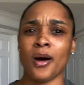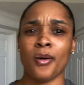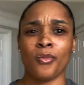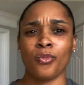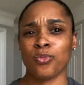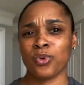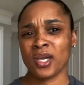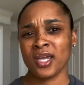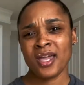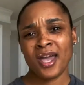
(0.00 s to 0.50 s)

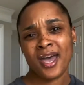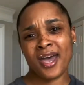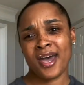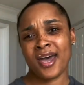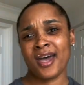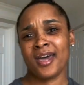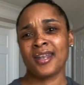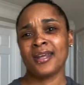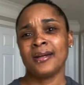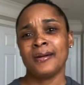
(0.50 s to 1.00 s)
We
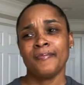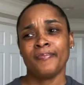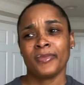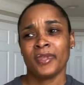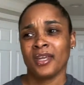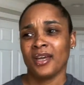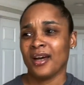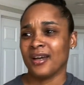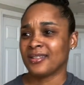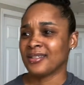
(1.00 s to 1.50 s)
had
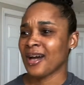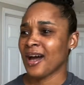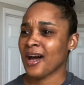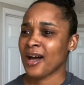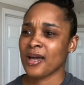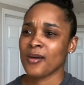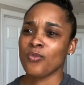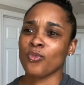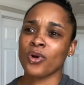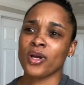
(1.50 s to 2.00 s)
a
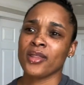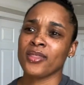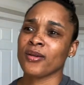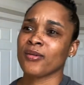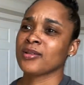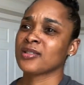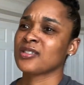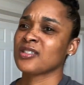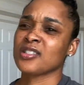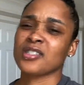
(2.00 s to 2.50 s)
time when there
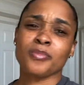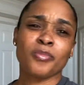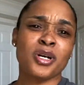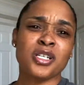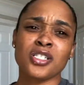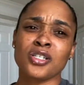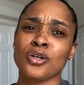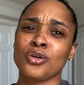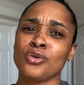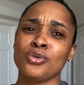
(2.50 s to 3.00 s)
was just a bunch
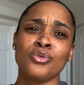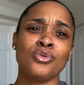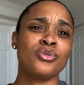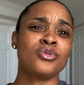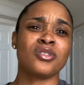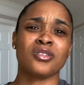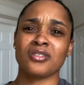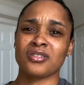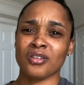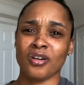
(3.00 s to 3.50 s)
of oohs
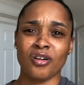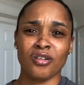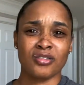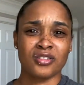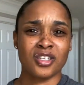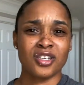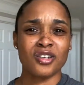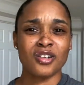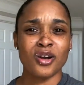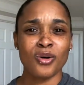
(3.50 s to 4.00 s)
in songs,
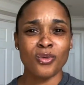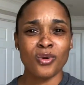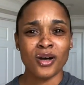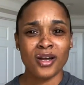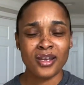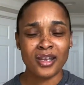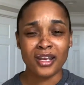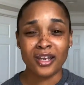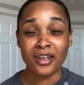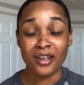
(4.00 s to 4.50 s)
and you know what?
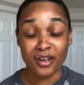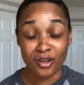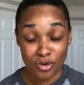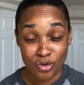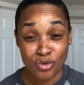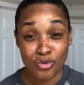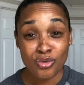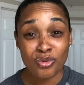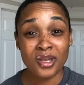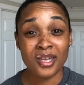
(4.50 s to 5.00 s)
And an
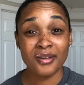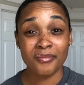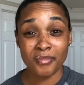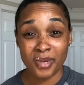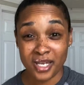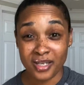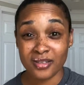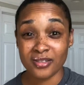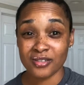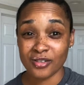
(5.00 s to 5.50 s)
ooh can
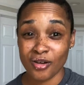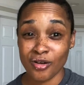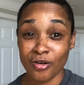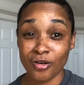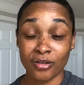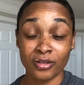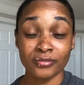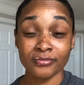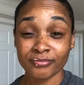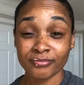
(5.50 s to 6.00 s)
make a song.